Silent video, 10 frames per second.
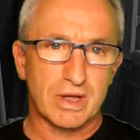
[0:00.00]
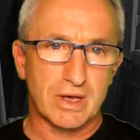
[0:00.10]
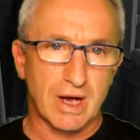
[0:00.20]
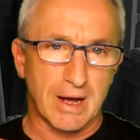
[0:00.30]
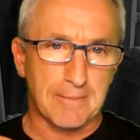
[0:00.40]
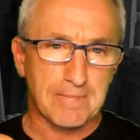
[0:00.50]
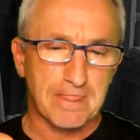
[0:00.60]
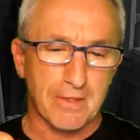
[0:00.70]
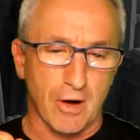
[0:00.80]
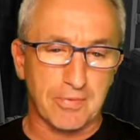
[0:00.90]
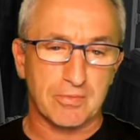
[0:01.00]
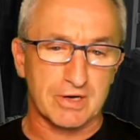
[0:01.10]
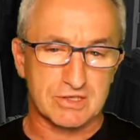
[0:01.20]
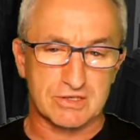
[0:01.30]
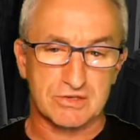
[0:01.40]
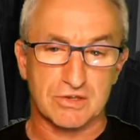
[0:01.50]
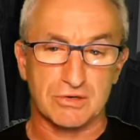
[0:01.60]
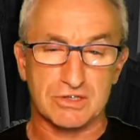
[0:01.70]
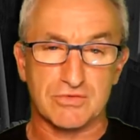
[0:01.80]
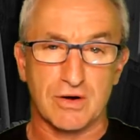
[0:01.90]
optimized those
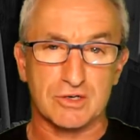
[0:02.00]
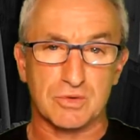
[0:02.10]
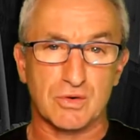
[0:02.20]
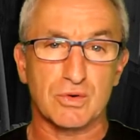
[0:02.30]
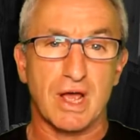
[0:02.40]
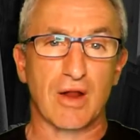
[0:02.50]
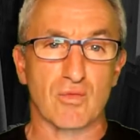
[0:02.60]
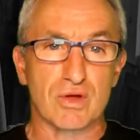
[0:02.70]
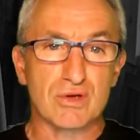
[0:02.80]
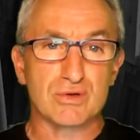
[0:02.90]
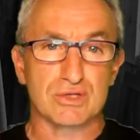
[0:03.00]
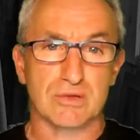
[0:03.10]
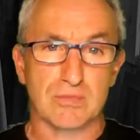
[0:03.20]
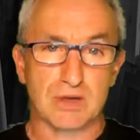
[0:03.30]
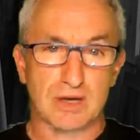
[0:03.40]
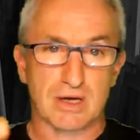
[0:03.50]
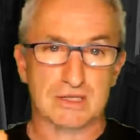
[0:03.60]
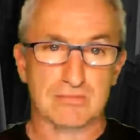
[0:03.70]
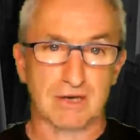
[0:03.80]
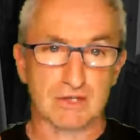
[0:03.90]
as far as we could and reused them as
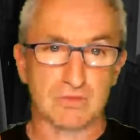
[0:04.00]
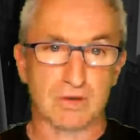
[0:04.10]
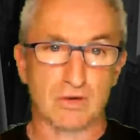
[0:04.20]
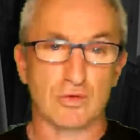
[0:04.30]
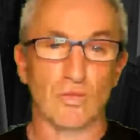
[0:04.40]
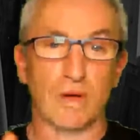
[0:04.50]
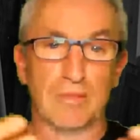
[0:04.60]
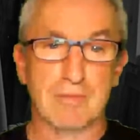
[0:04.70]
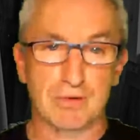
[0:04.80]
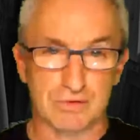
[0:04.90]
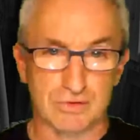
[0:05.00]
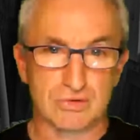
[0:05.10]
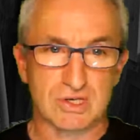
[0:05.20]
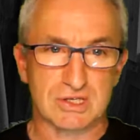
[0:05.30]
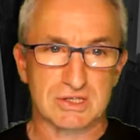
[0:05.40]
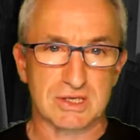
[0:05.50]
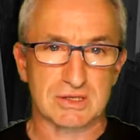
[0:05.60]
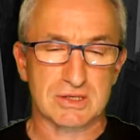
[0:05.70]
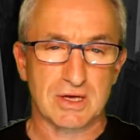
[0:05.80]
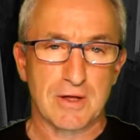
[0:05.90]
much as we could when we built new
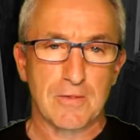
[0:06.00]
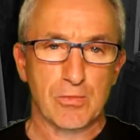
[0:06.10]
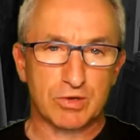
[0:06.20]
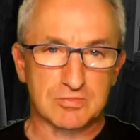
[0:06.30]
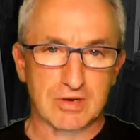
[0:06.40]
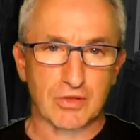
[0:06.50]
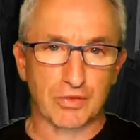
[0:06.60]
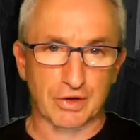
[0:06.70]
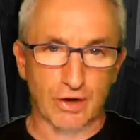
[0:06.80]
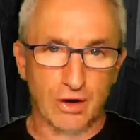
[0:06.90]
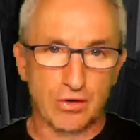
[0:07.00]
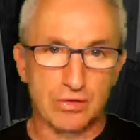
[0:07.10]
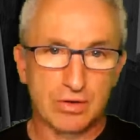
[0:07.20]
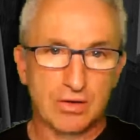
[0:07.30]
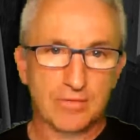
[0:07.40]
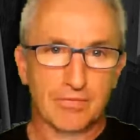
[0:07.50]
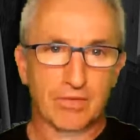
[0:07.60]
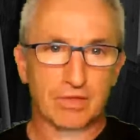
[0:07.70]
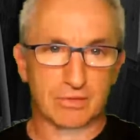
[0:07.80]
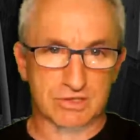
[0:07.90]
GCs, which meant that the code
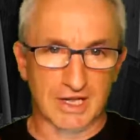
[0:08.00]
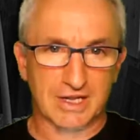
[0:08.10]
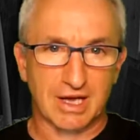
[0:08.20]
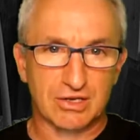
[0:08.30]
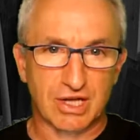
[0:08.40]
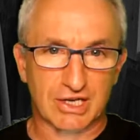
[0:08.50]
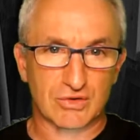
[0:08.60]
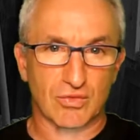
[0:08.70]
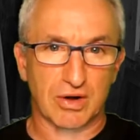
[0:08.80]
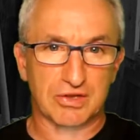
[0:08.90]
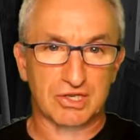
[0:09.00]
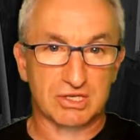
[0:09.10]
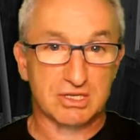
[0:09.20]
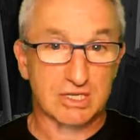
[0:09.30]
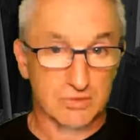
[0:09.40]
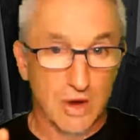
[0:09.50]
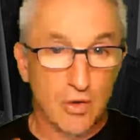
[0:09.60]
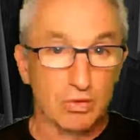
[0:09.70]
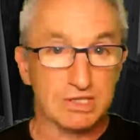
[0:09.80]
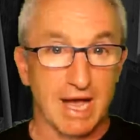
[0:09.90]
that was dedicated to actually writing the GCs
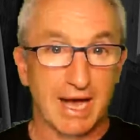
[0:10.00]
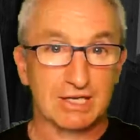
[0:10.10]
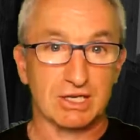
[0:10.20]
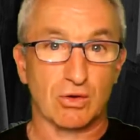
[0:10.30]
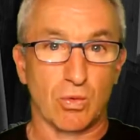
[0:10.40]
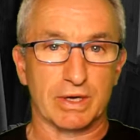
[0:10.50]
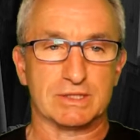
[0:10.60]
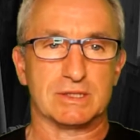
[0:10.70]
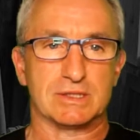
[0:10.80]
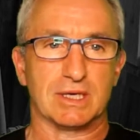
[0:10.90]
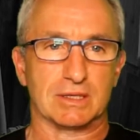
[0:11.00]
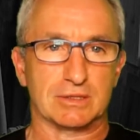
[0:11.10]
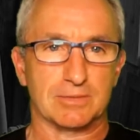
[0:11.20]
was actually quite succinct.